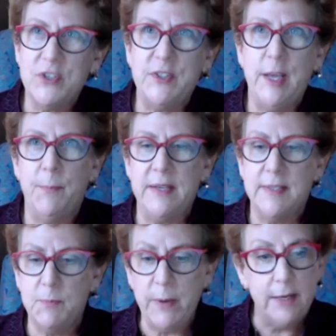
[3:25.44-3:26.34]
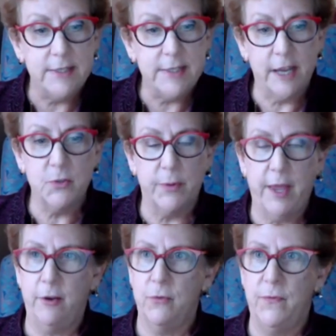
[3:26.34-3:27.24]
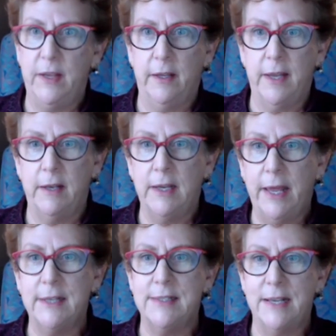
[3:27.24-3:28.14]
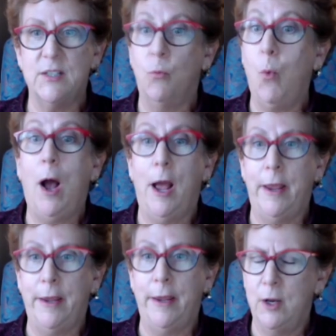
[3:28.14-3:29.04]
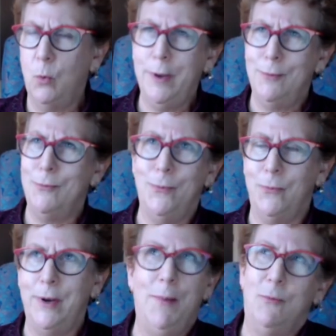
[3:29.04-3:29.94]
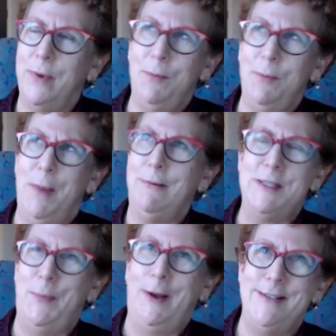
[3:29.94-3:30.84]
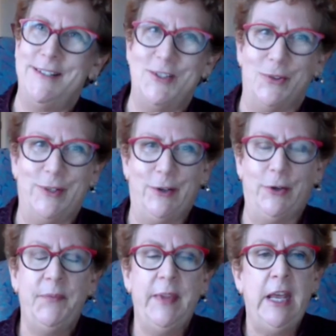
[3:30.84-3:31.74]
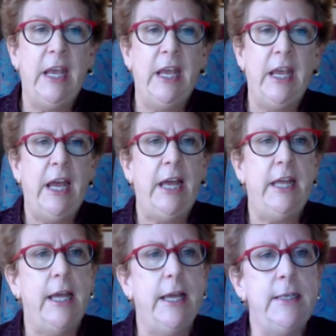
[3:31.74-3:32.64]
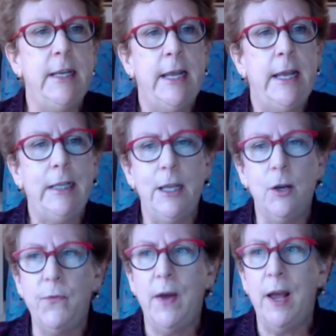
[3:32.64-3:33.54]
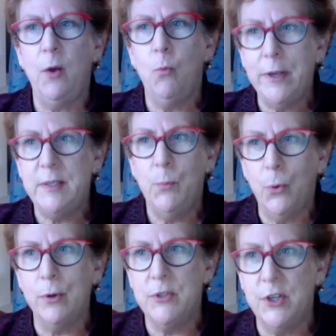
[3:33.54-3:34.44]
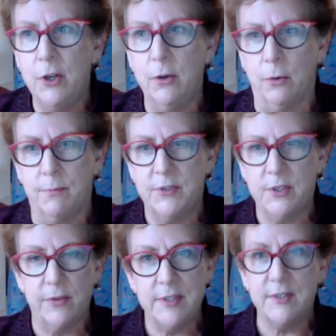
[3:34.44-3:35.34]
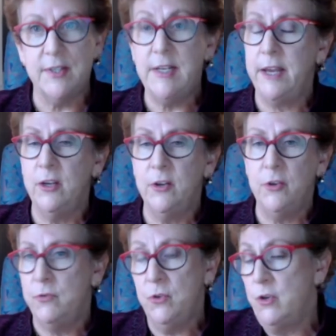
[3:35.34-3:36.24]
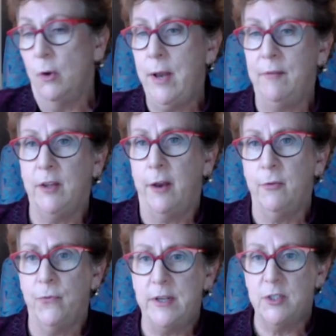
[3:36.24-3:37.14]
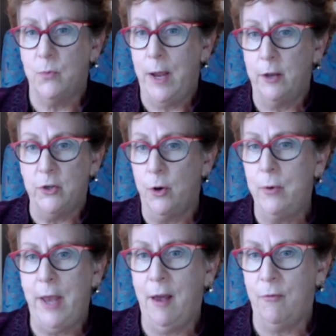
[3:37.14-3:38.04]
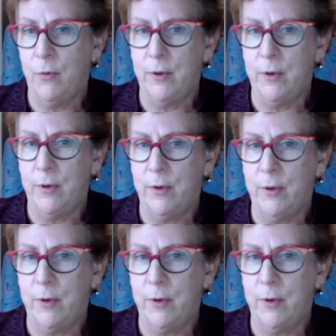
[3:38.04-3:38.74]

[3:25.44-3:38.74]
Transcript: step is be in touch with how you're feeling and get a sense of why. You know, what am I responding to here? And then clarify what's important to you. So this is a day you don't have a lot of friends around. You don't have what this